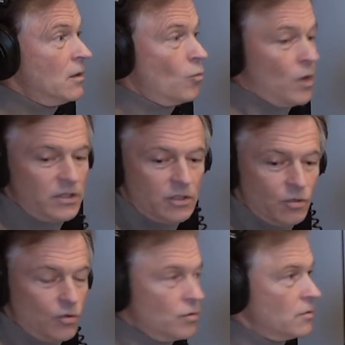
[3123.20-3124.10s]
wants
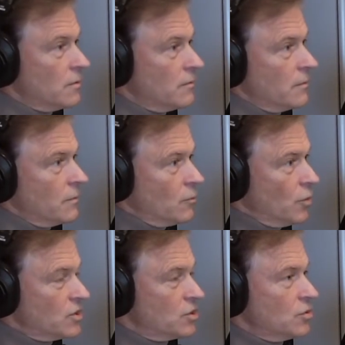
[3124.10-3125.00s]
to
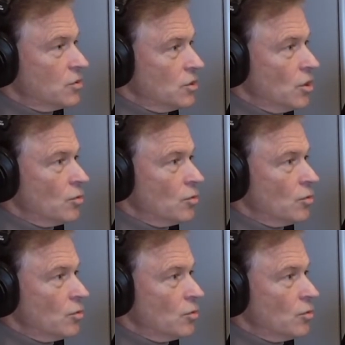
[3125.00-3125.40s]
you know,